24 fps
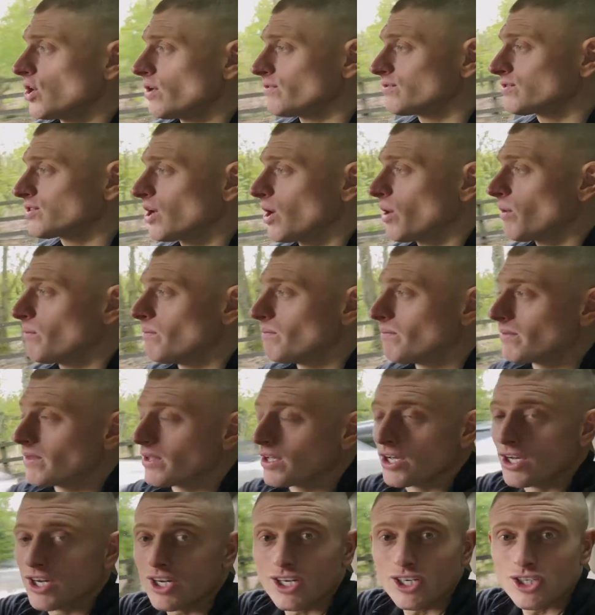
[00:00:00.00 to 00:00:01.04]
So
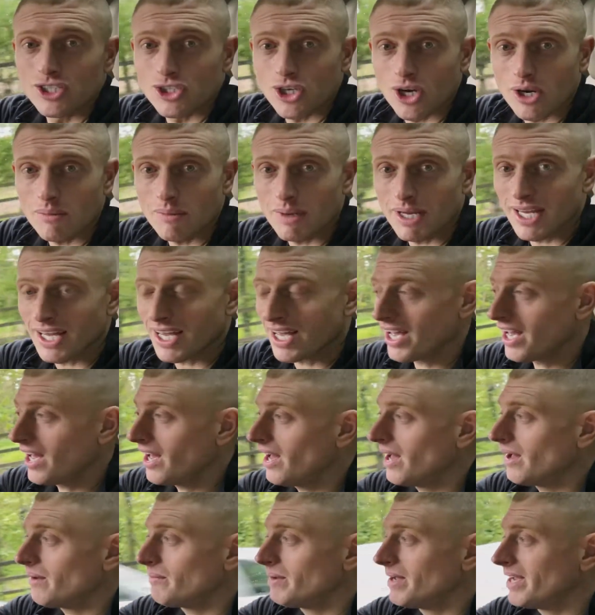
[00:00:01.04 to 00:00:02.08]
join me
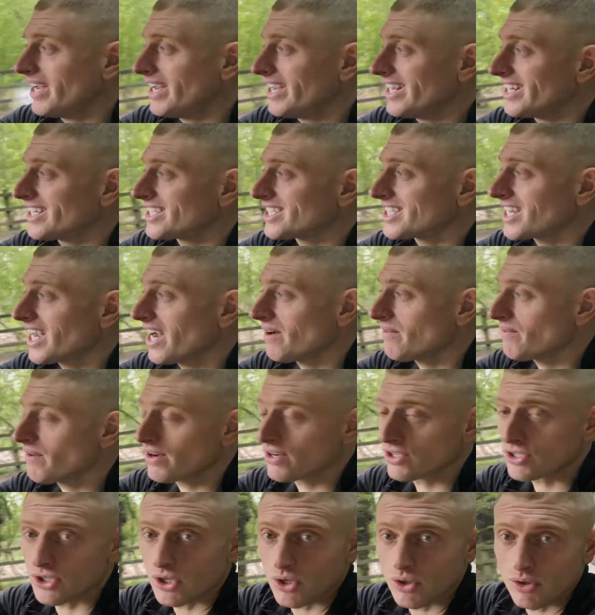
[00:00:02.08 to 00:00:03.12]
in a chat very
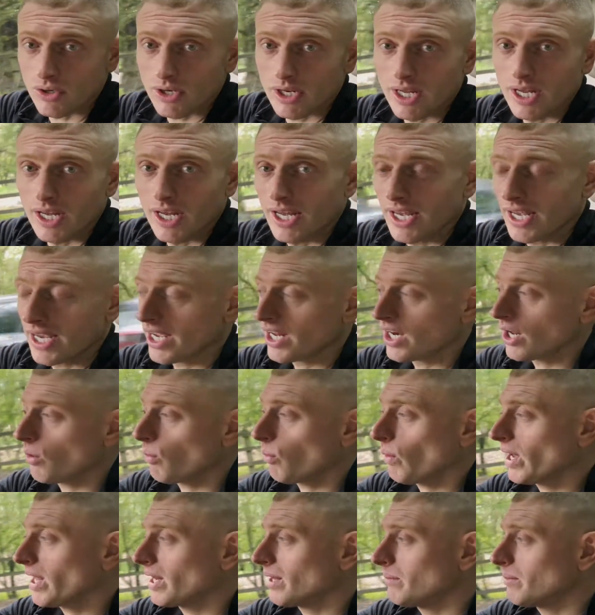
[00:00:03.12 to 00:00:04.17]
soon in our
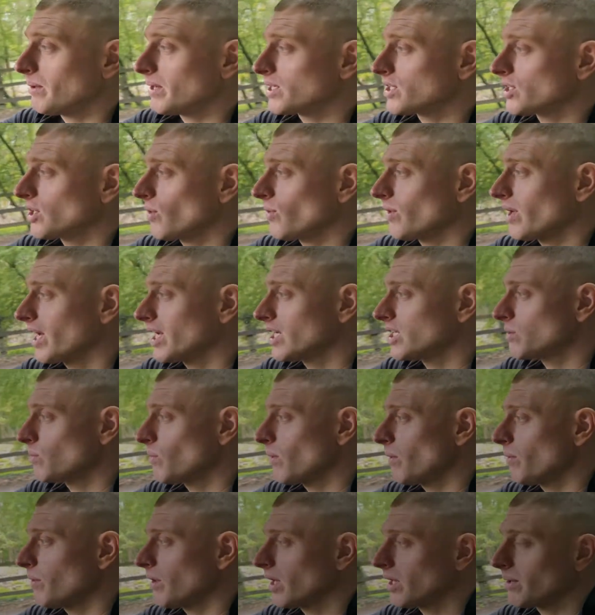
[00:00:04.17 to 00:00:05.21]
Whaley Bridge location where
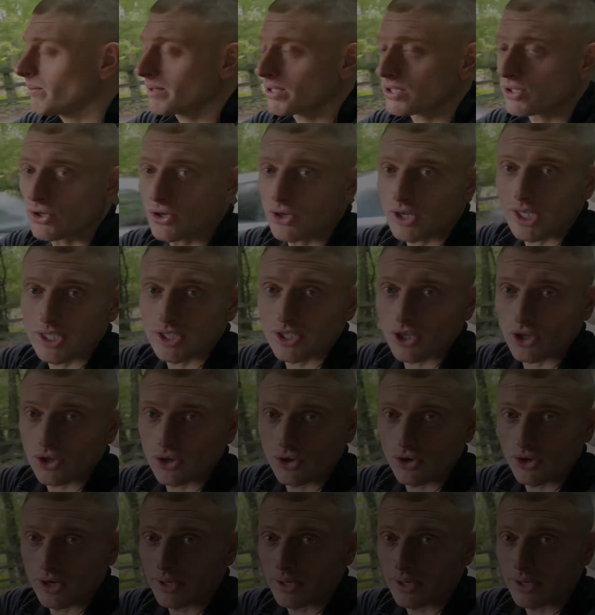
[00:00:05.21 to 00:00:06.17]
we're going to be talking to Lauren.